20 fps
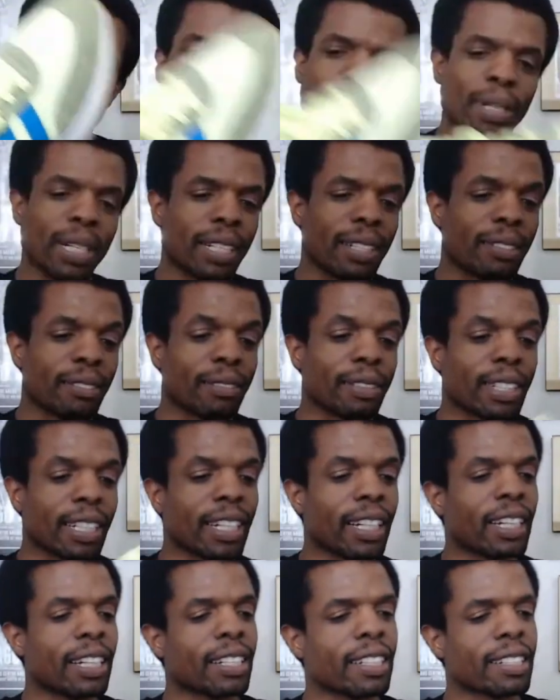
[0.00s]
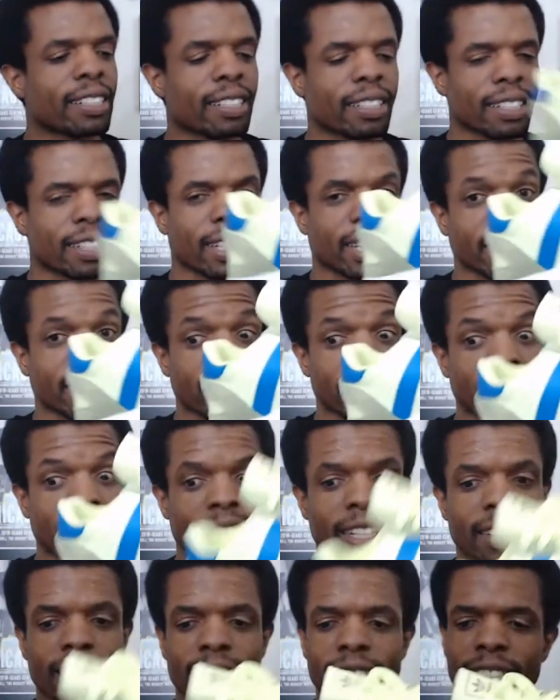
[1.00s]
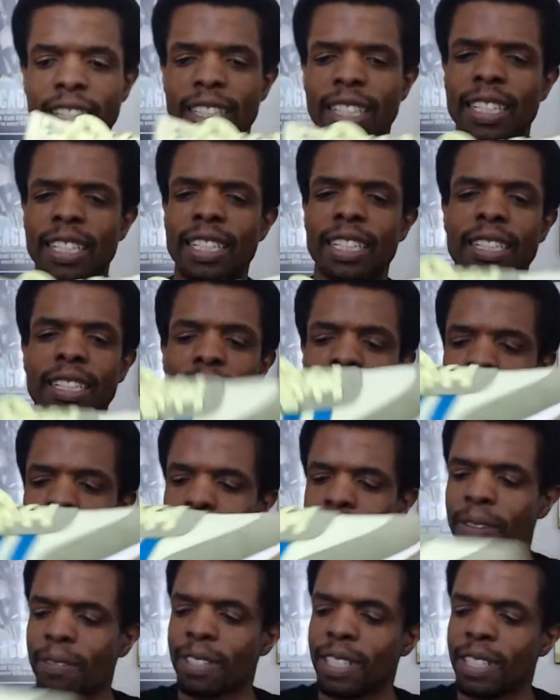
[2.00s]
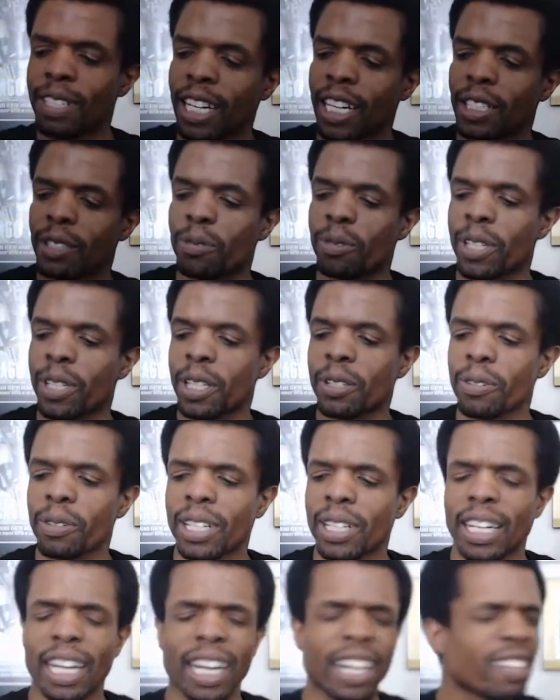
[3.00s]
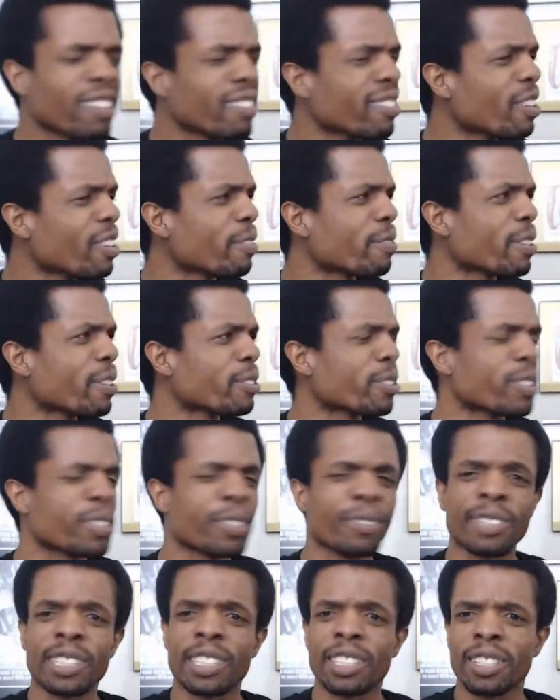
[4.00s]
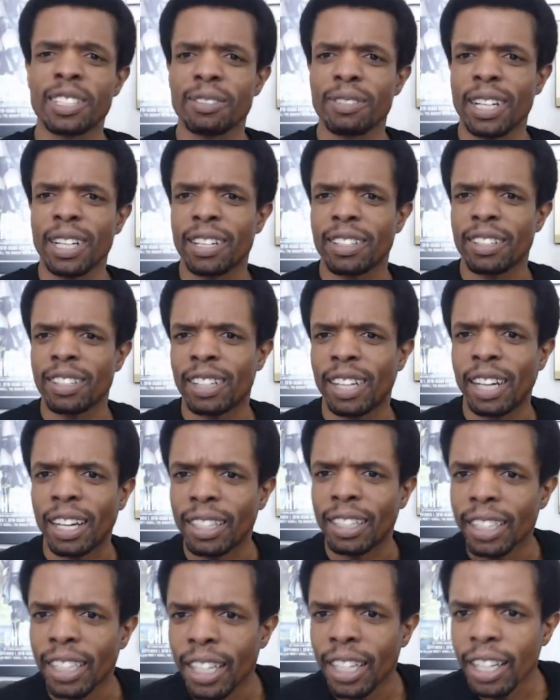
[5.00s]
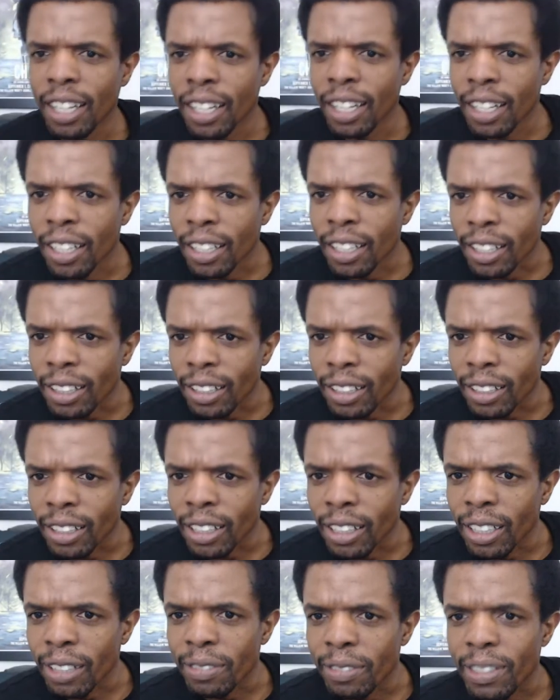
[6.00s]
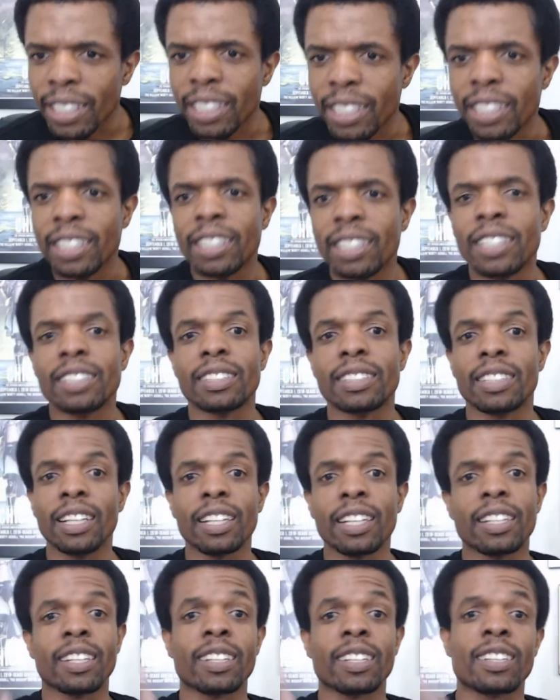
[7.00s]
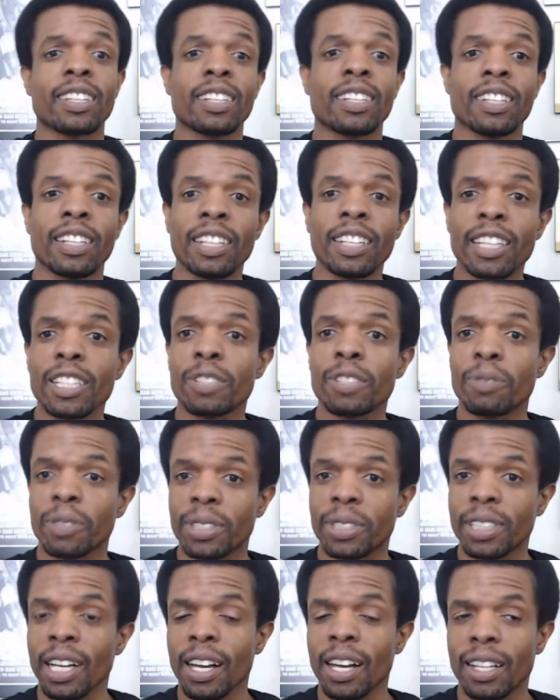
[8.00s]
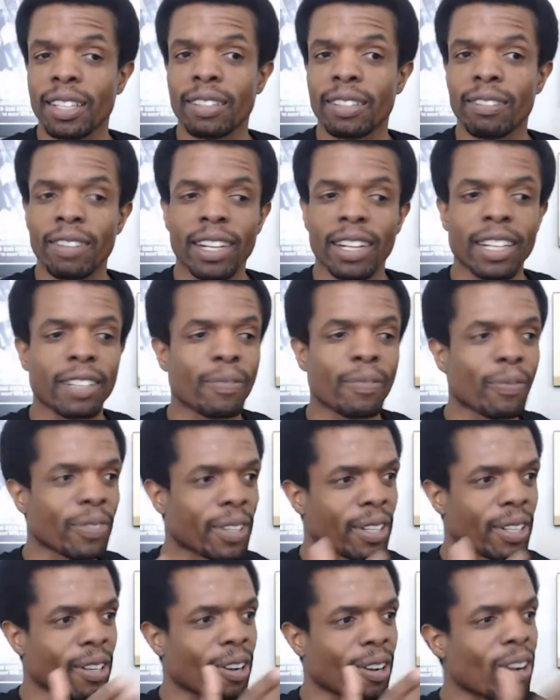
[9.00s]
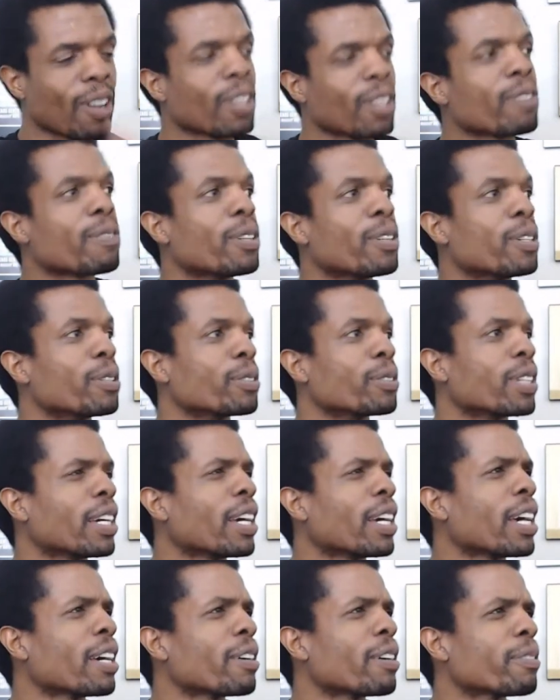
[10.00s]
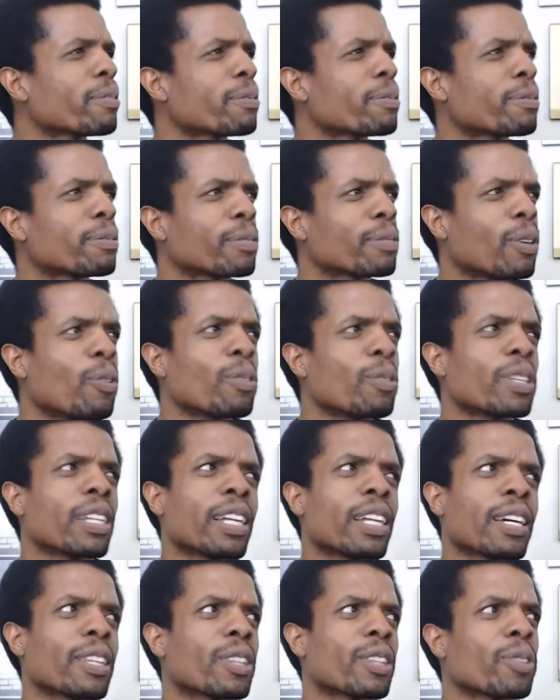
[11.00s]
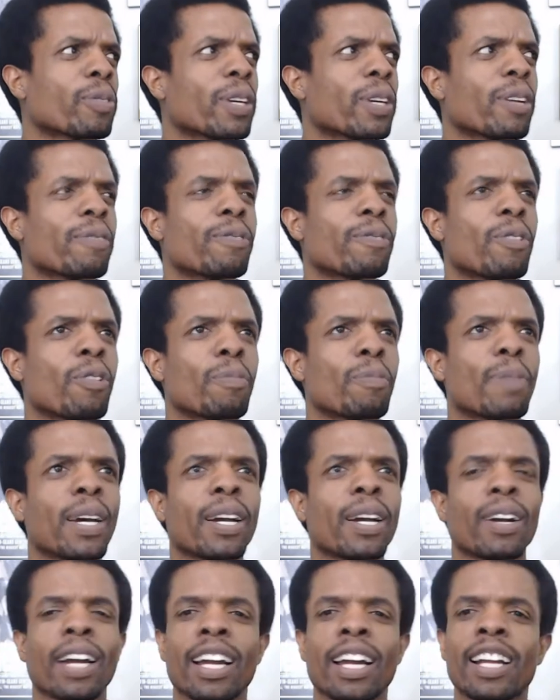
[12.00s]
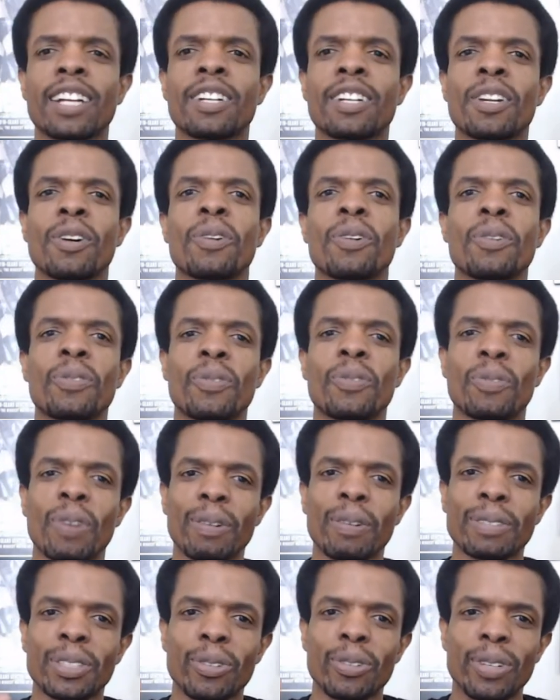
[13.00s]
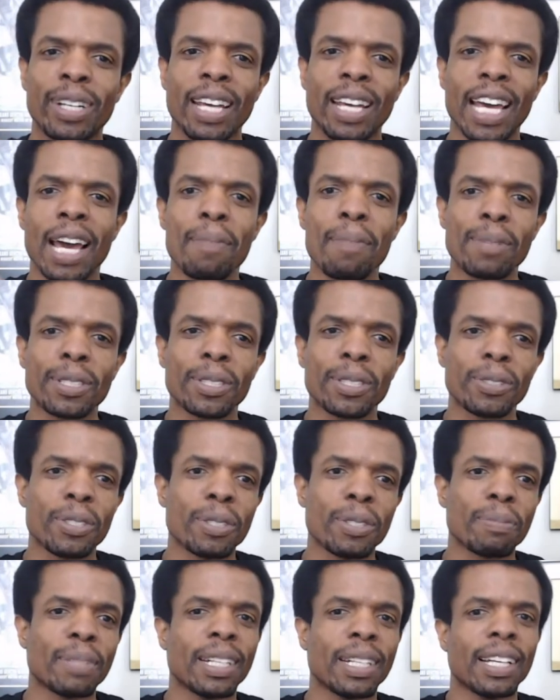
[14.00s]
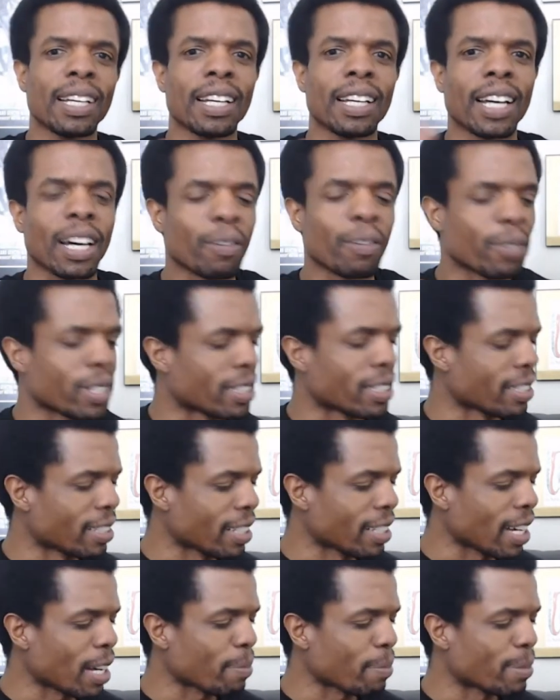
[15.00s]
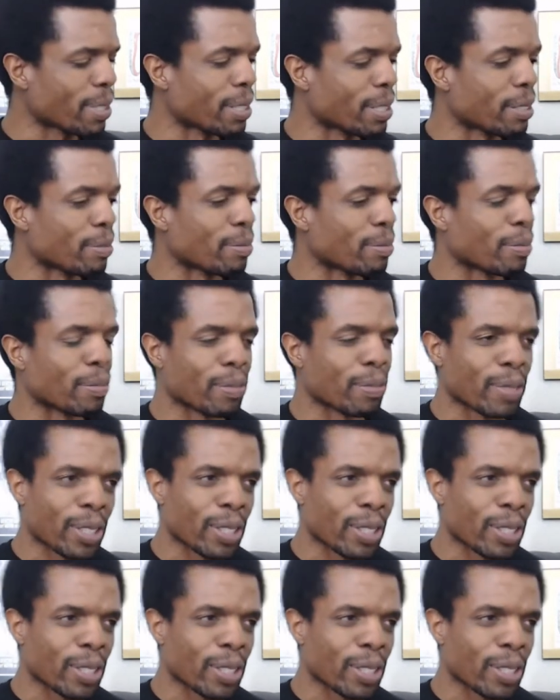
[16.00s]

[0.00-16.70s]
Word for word: But yeah, that's that. The 5923. I don't know if those are even still around or not. Love the Inikis. Yeah, like the Inikis were solid, right? All of those. I have only like three or four pair. Had I known what was going to happen to them, I would have stopped and